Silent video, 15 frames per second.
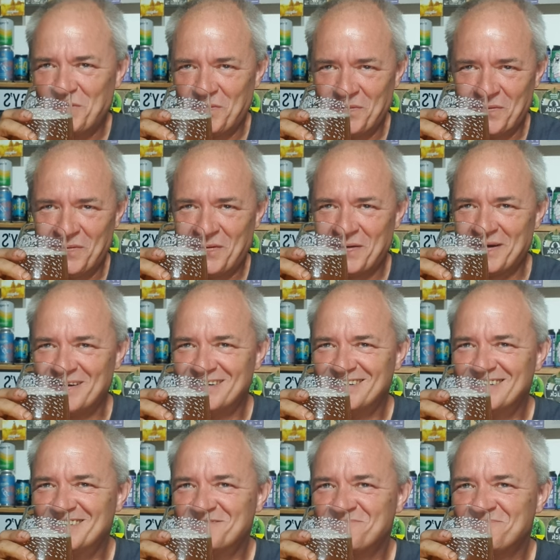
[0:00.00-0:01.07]
Oh,
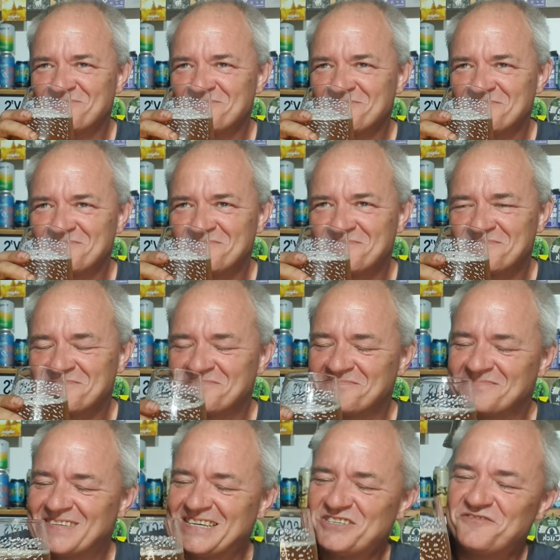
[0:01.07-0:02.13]

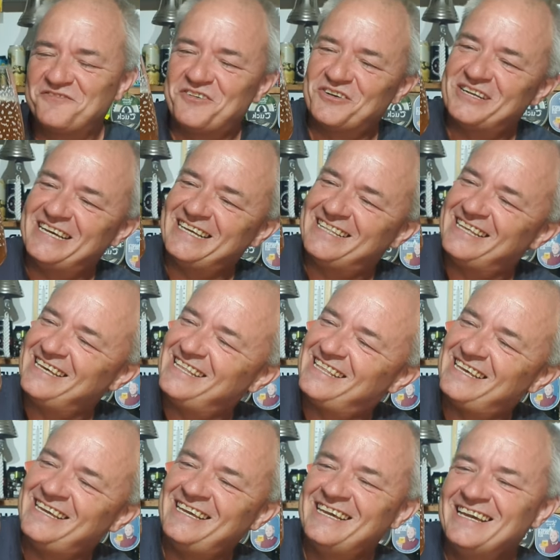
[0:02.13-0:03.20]
it's funny. The,
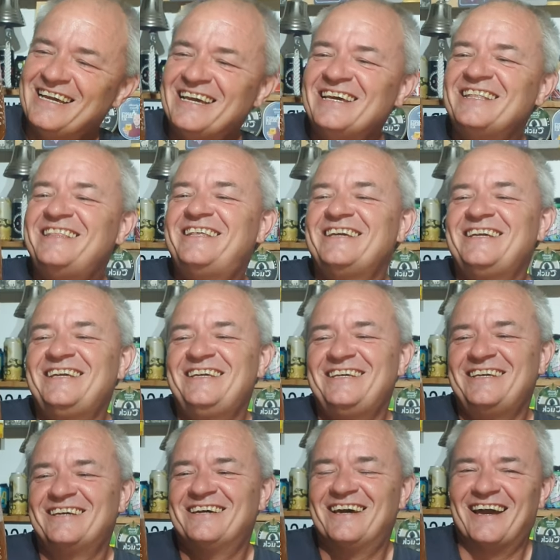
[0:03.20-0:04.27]
the,
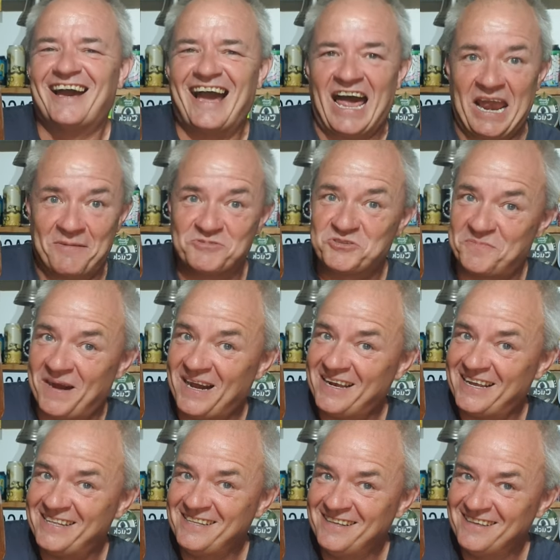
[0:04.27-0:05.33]
the, and I'm
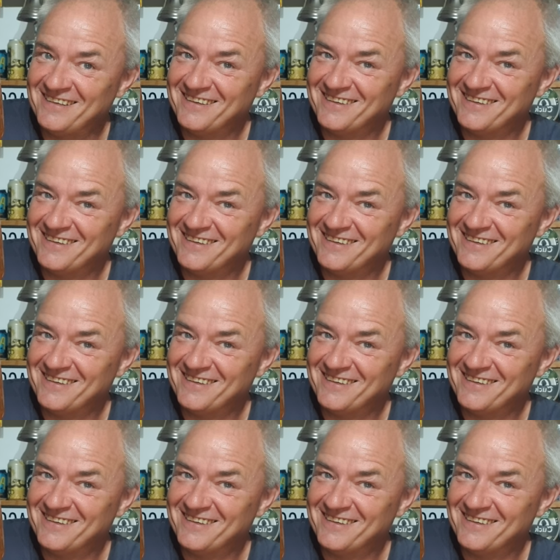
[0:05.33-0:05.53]
smiling.